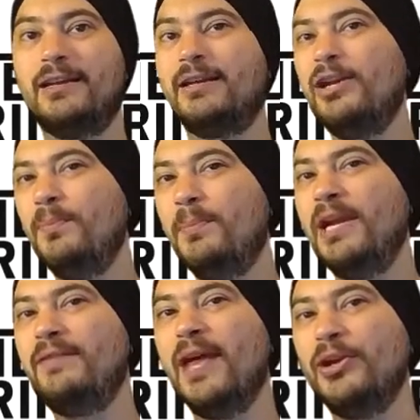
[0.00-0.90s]
Can you
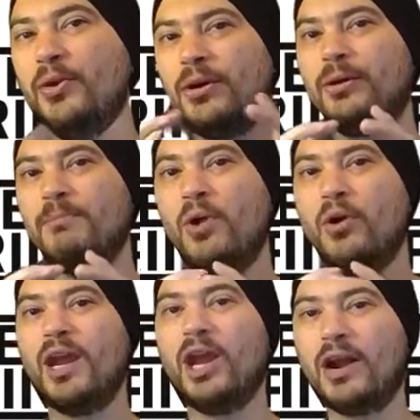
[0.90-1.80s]
believe that?
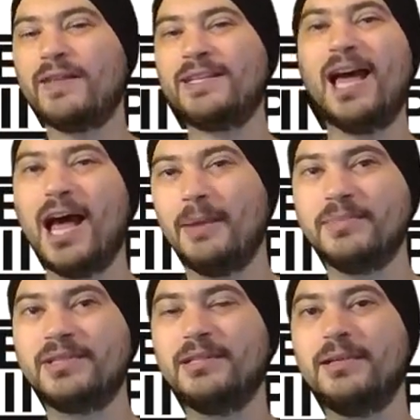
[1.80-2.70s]
A lot of the
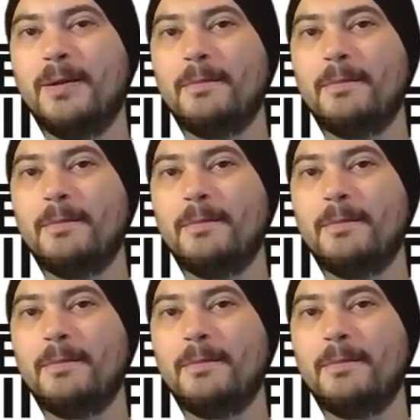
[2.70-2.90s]
times,